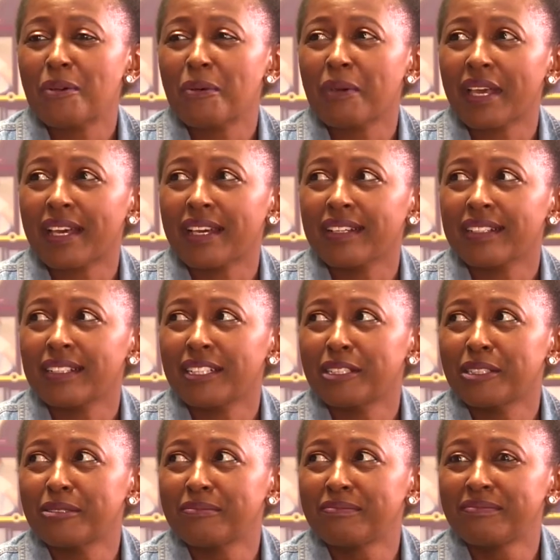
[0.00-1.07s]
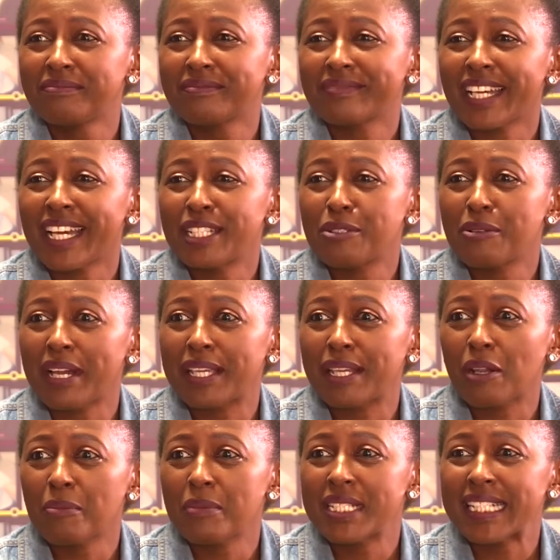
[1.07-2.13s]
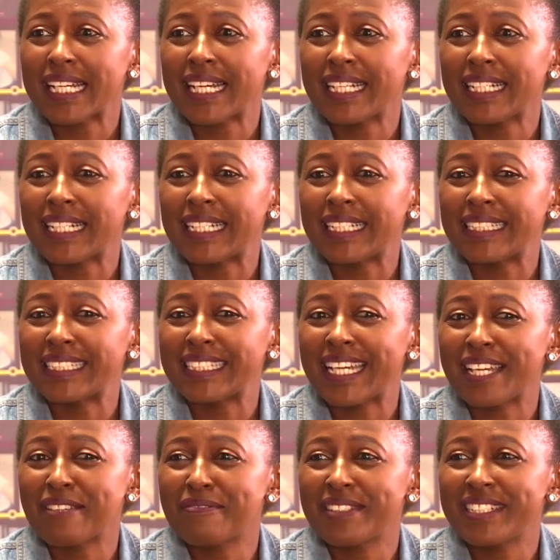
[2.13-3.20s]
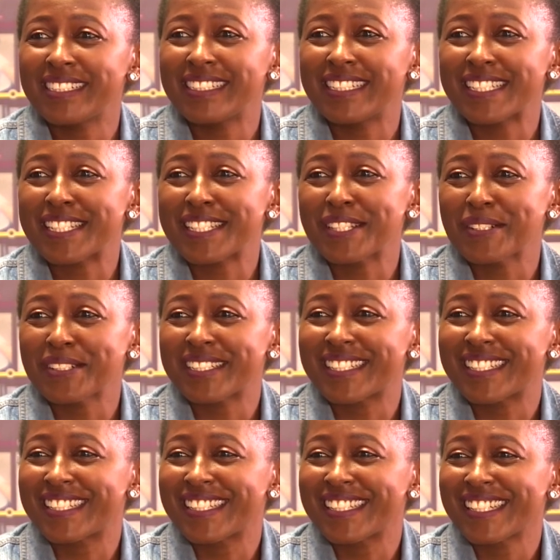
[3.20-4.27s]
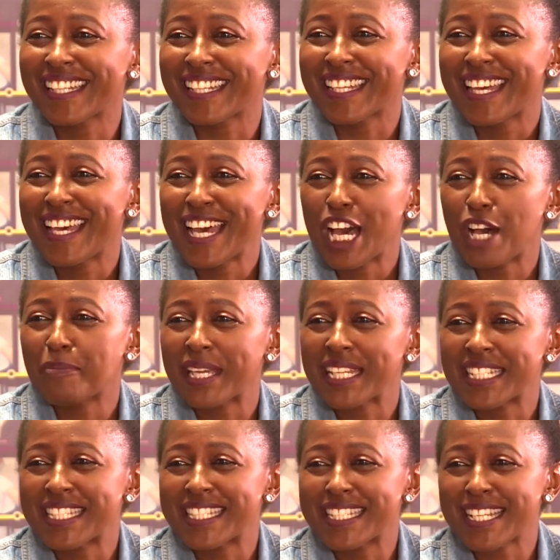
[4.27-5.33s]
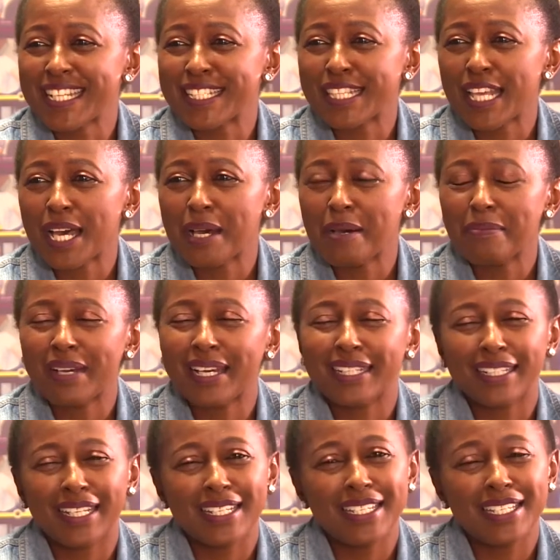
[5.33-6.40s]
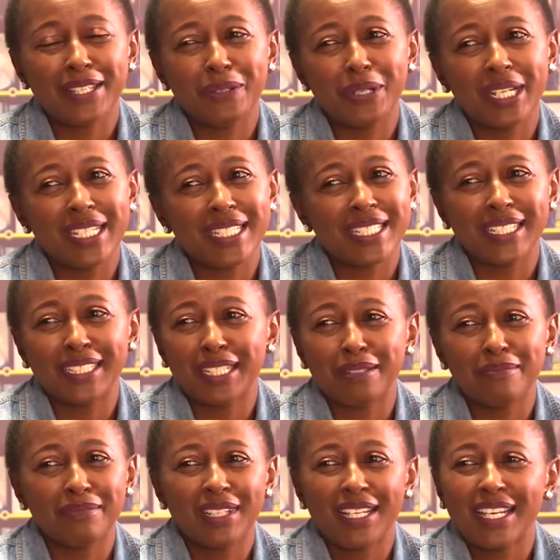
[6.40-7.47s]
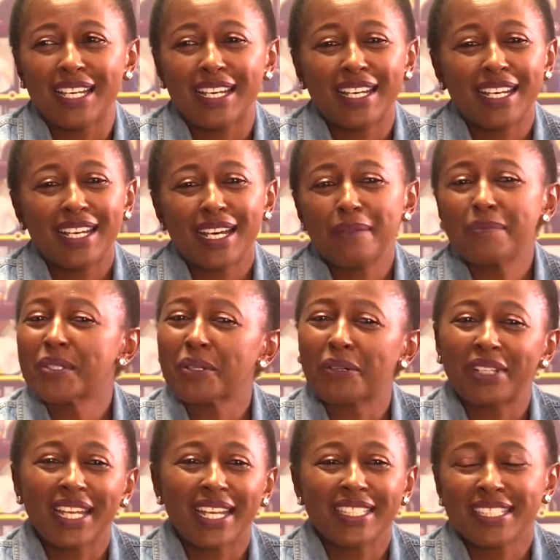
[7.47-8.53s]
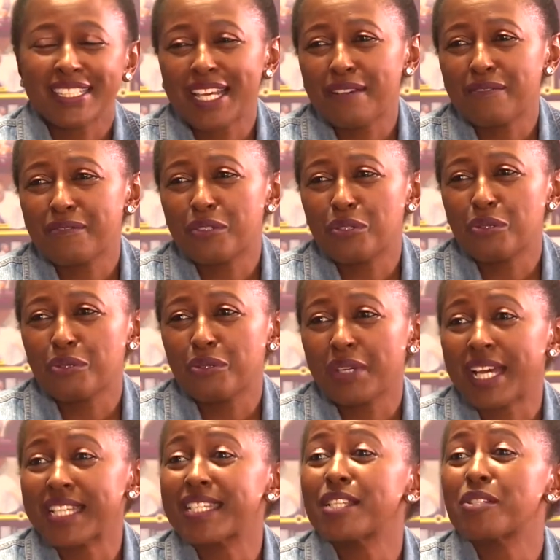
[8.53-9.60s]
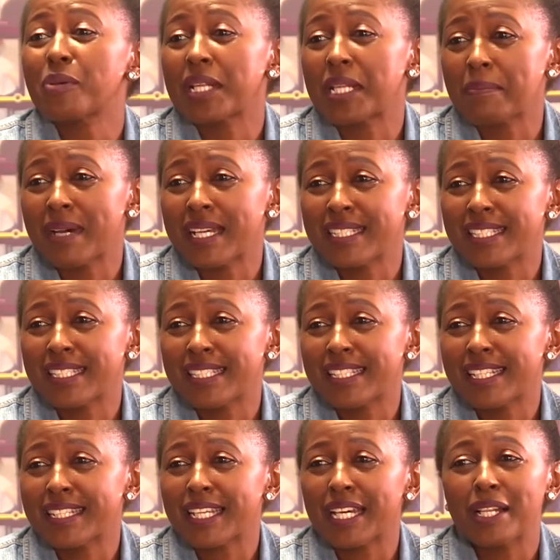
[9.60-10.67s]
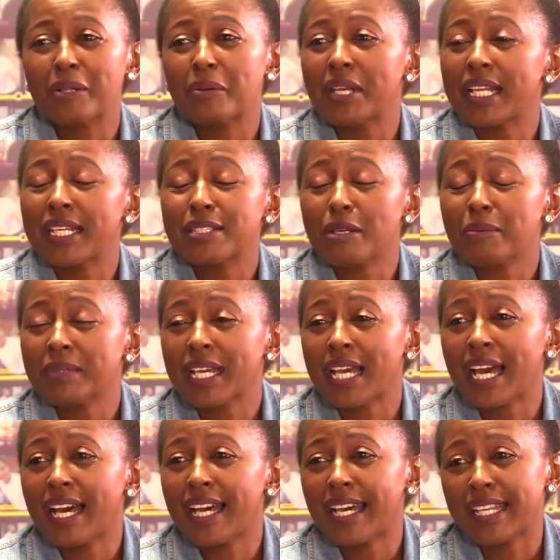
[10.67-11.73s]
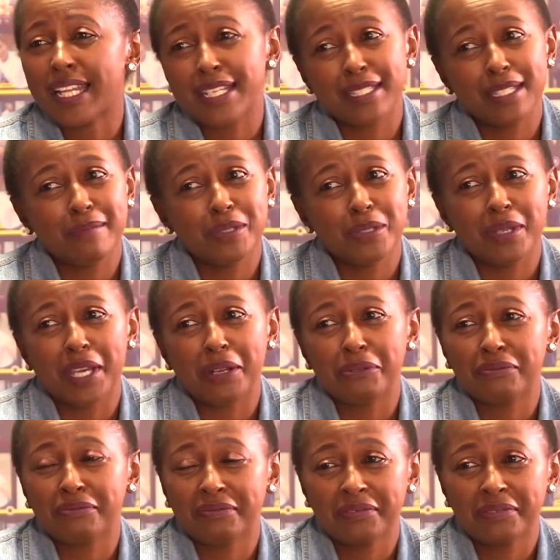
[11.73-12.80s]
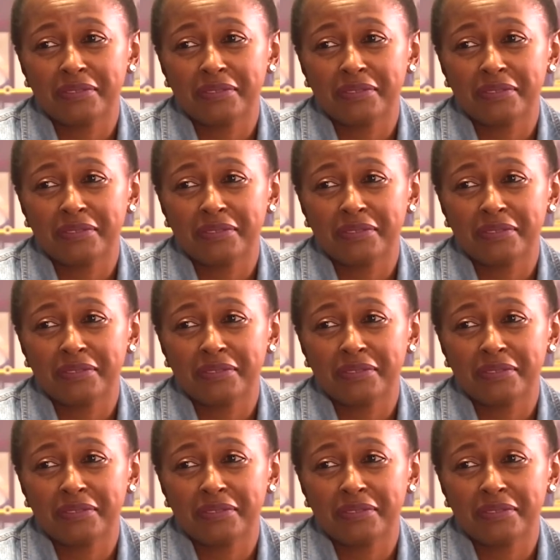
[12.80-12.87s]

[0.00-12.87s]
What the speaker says: Where I do a kilometer and I feel this is not, I'm getting stressed out, and I quickly tell them, I'm sorry, I just have to attend to an emergency. And I'll quickly stop the car and ask them to get off.